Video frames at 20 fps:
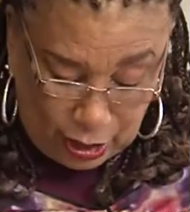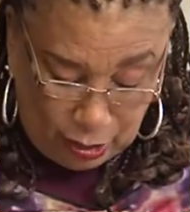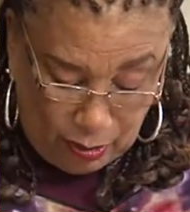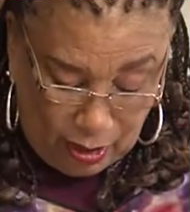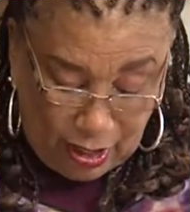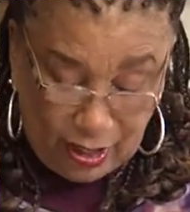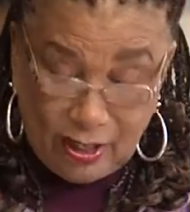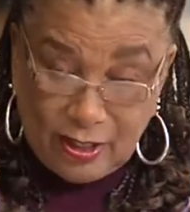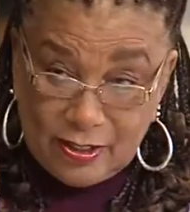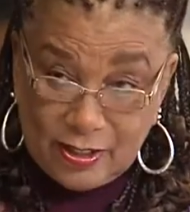
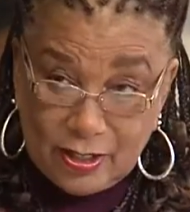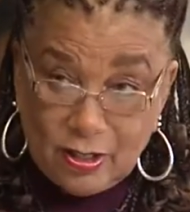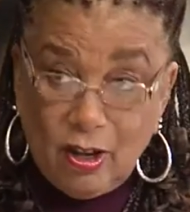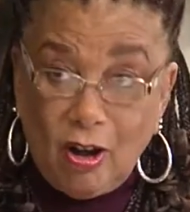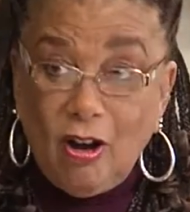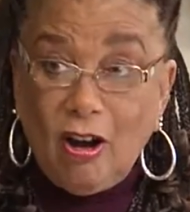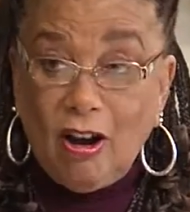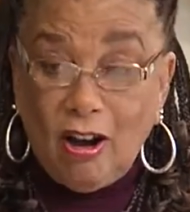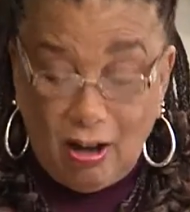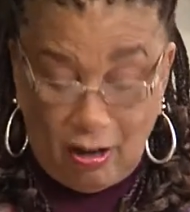credits
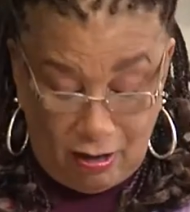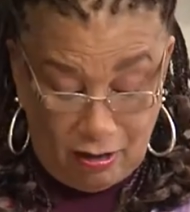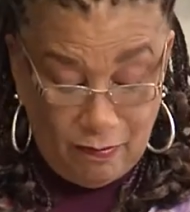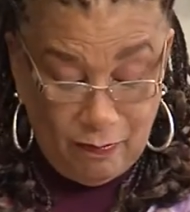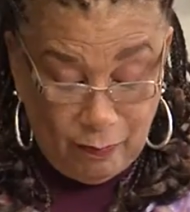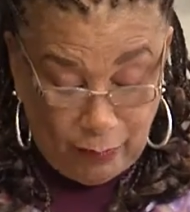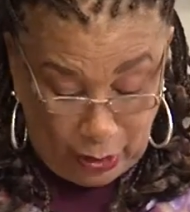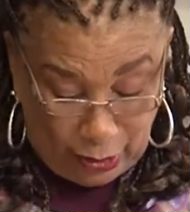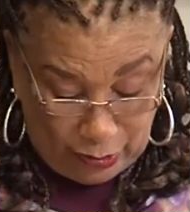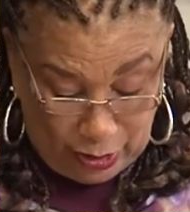are
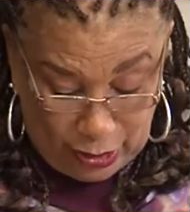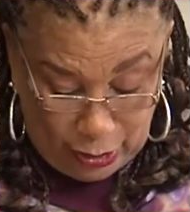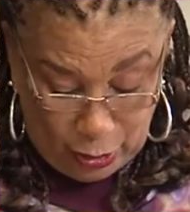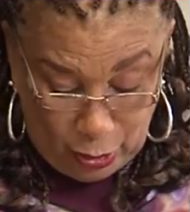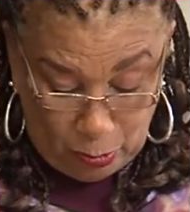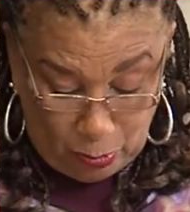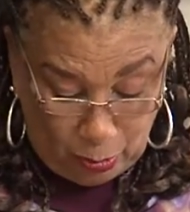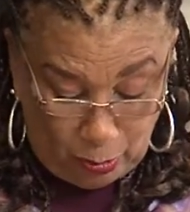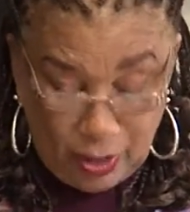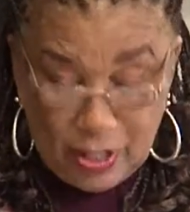very
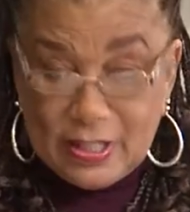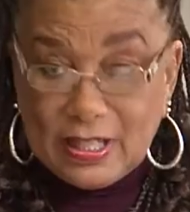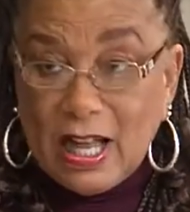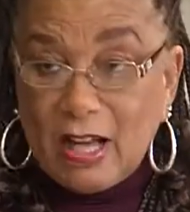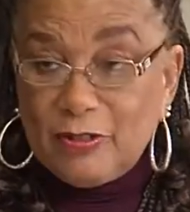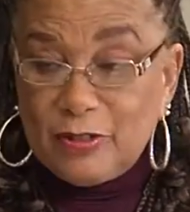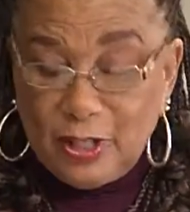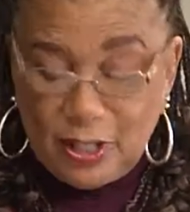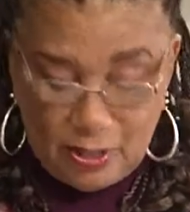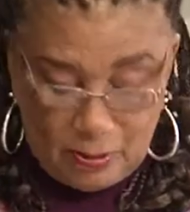numerous.
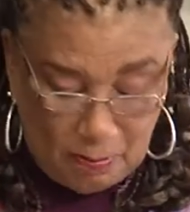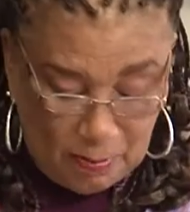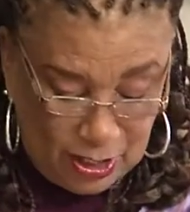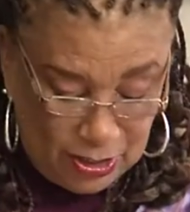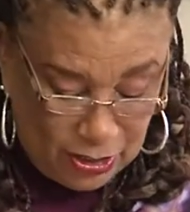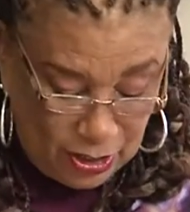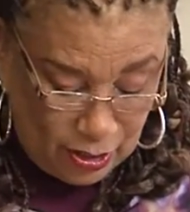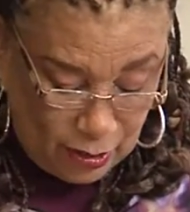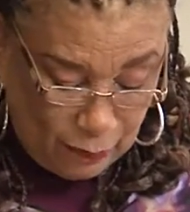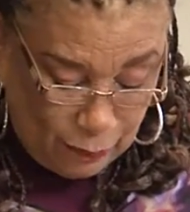I'll just
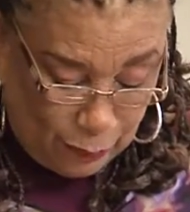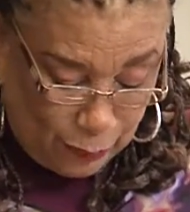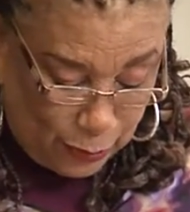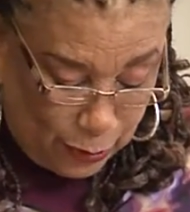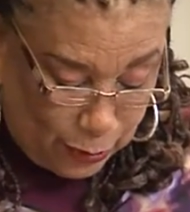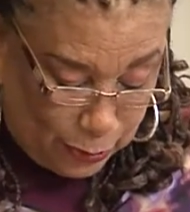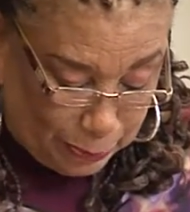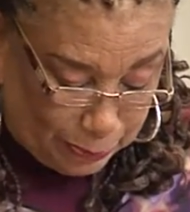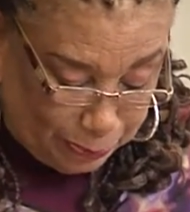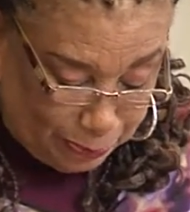mention a
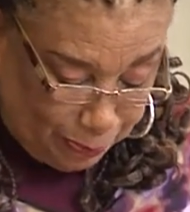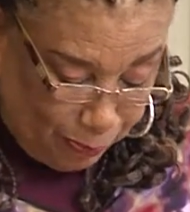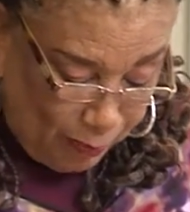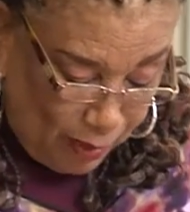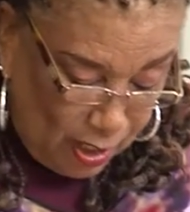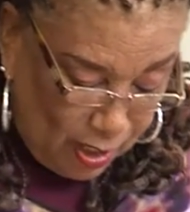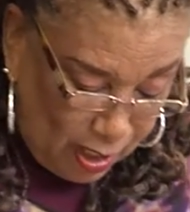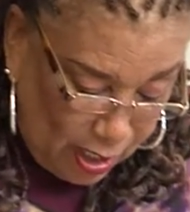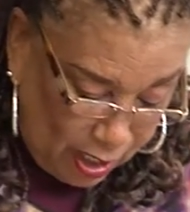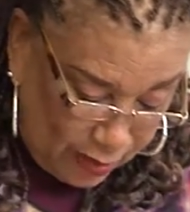few.
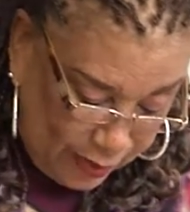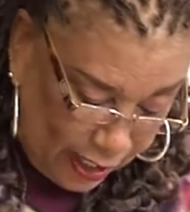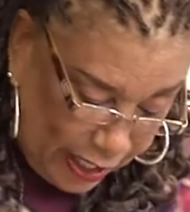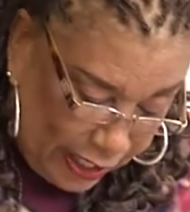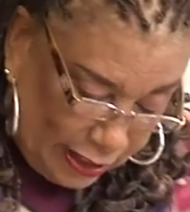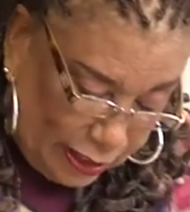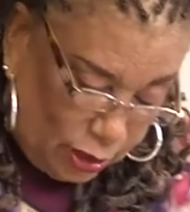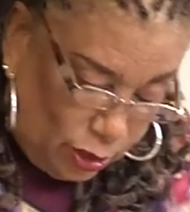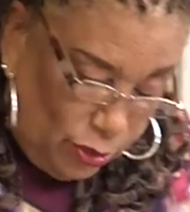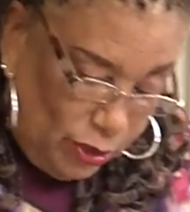They
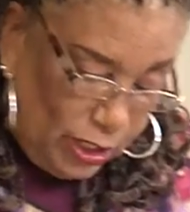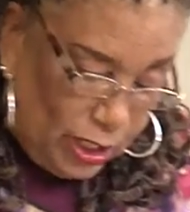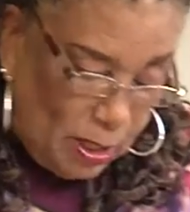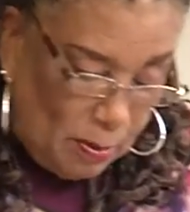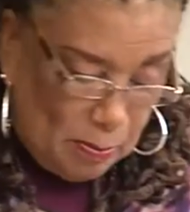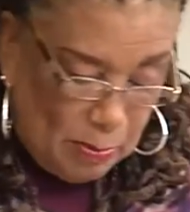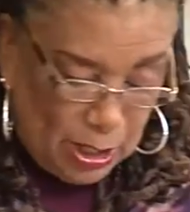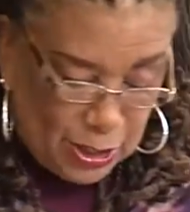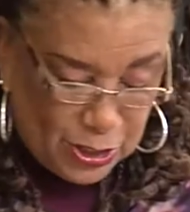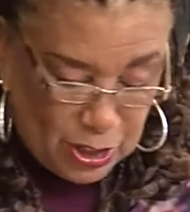include a
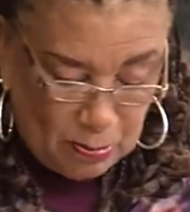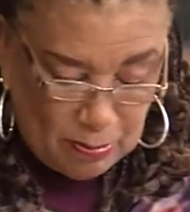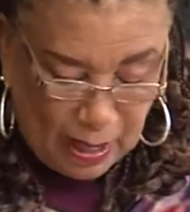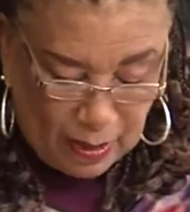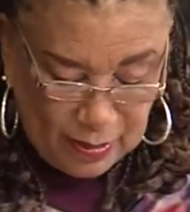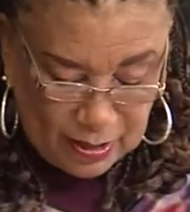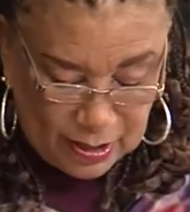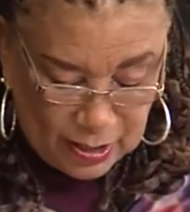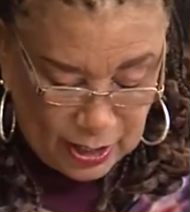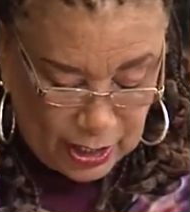commission by
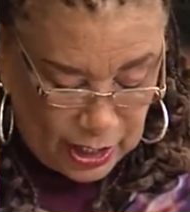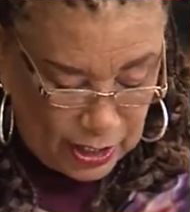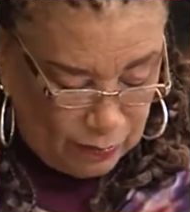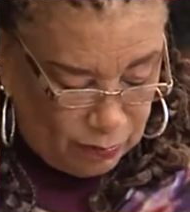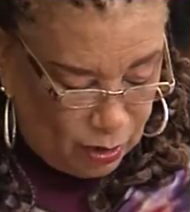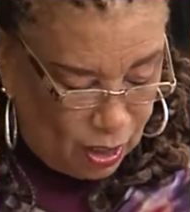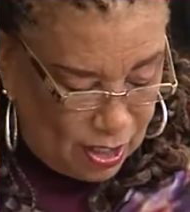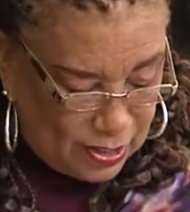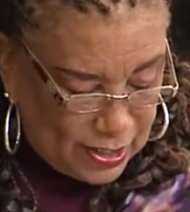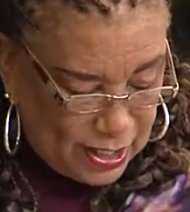the City of
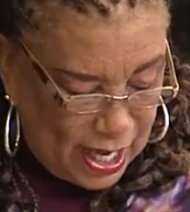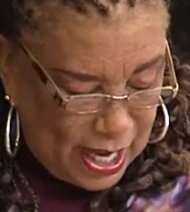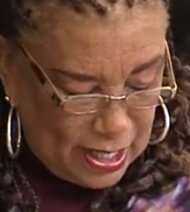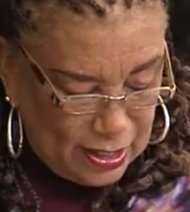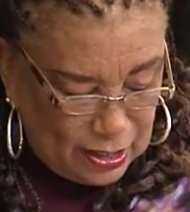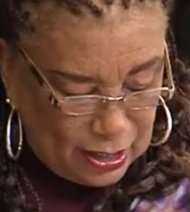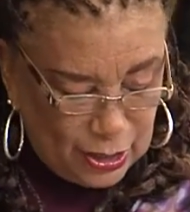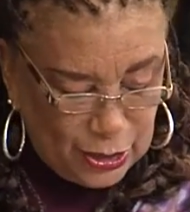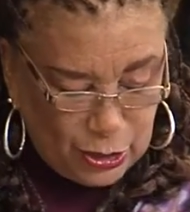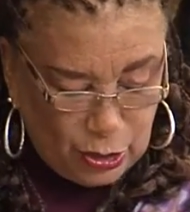Los
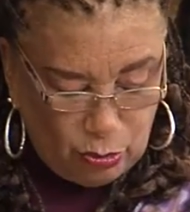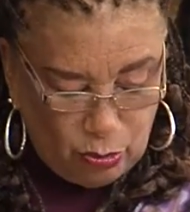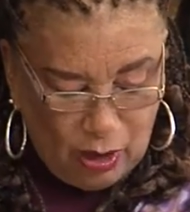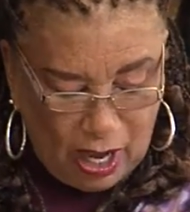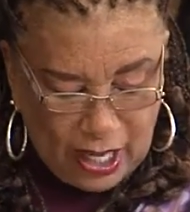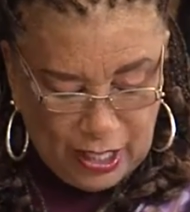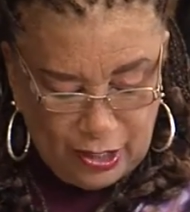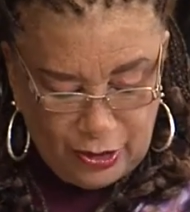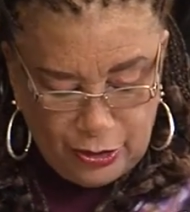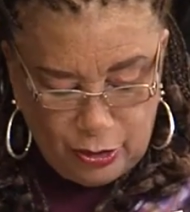Angeles to
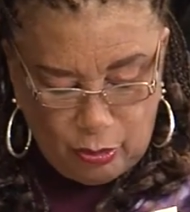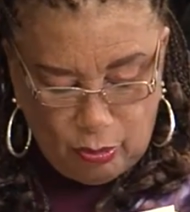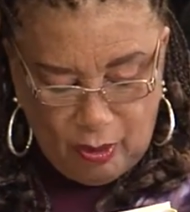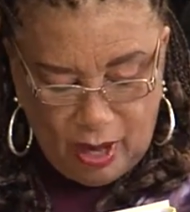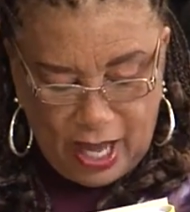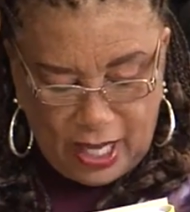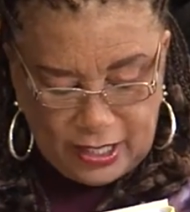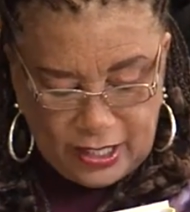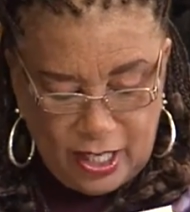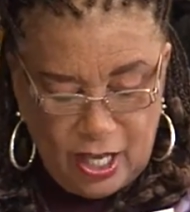write and
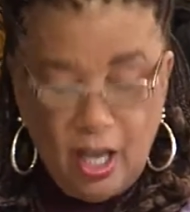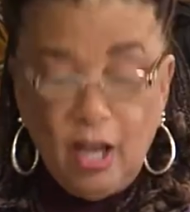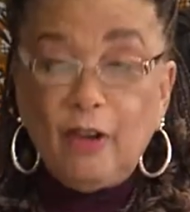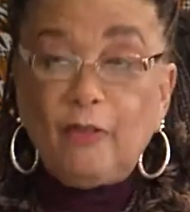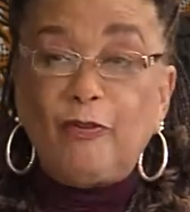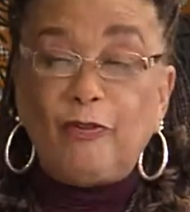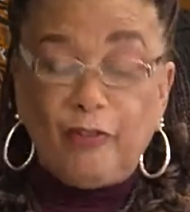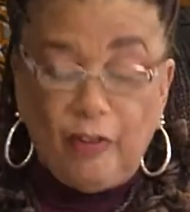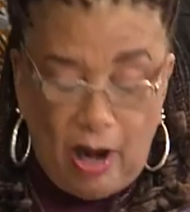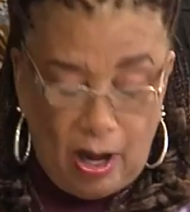direct
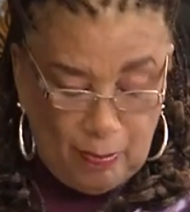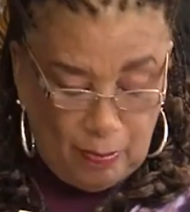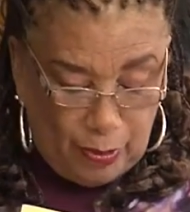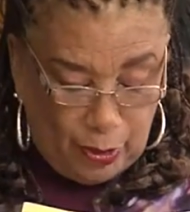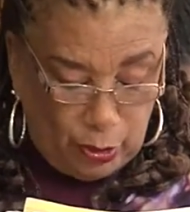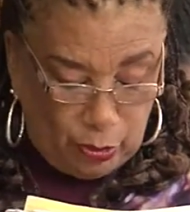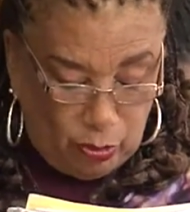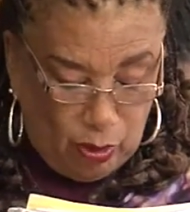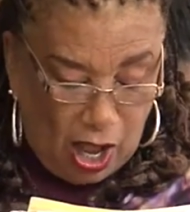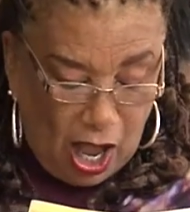From
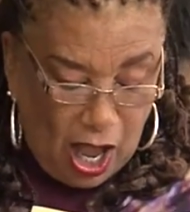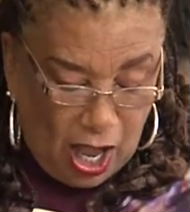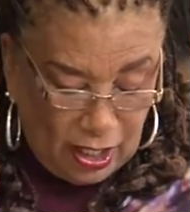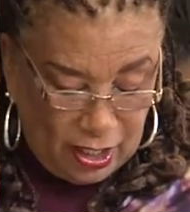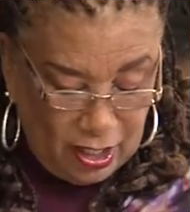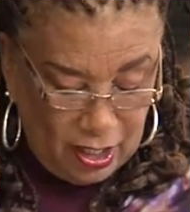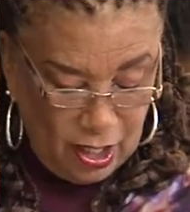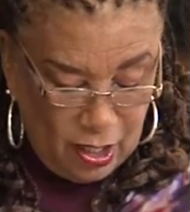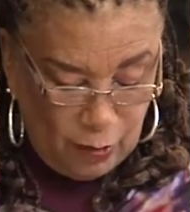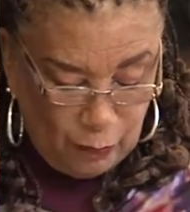the
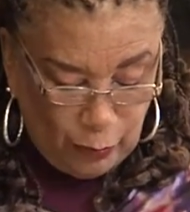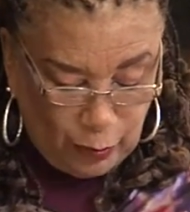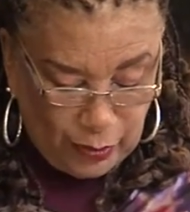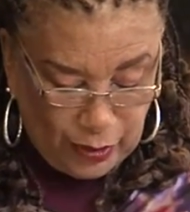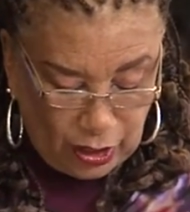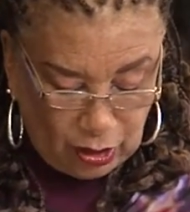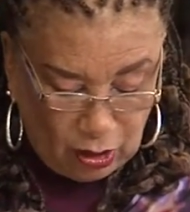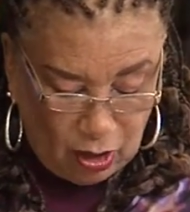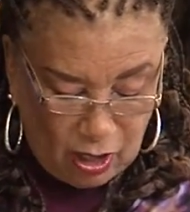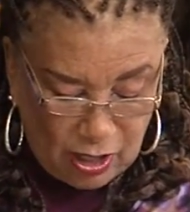Rock for
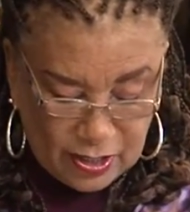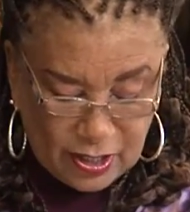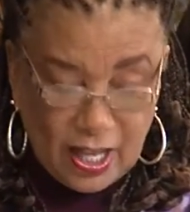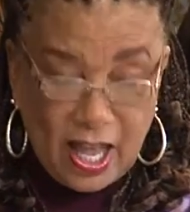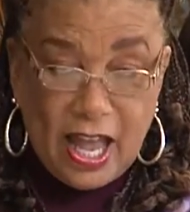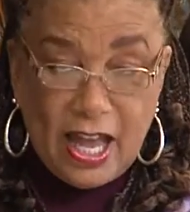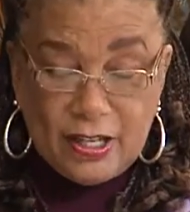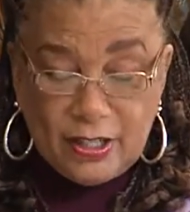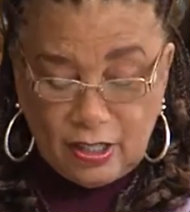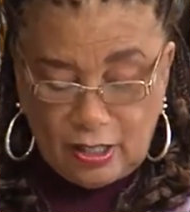their Los
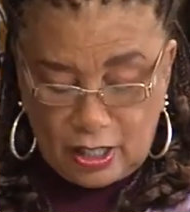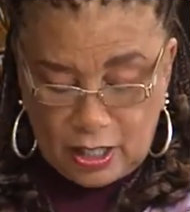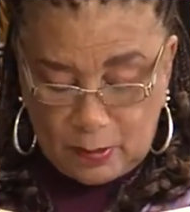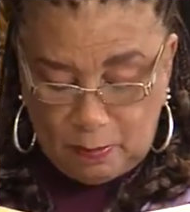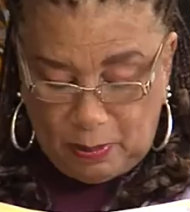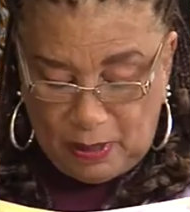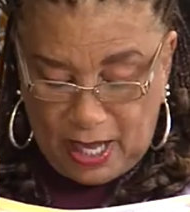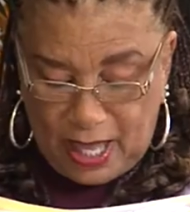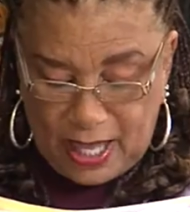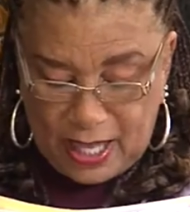Angeles
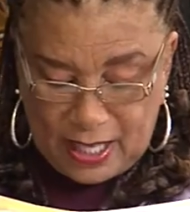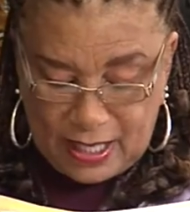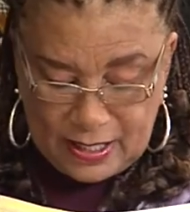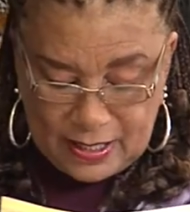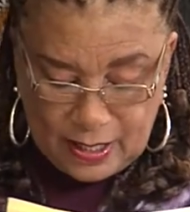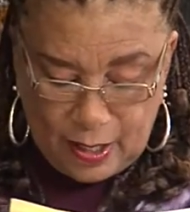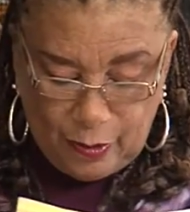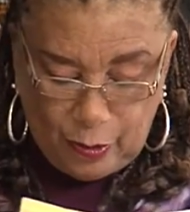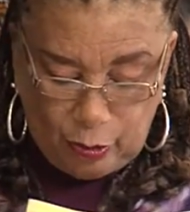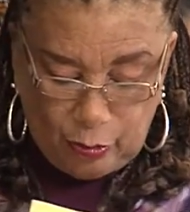
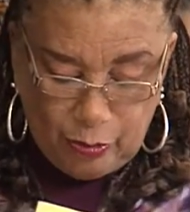Plays the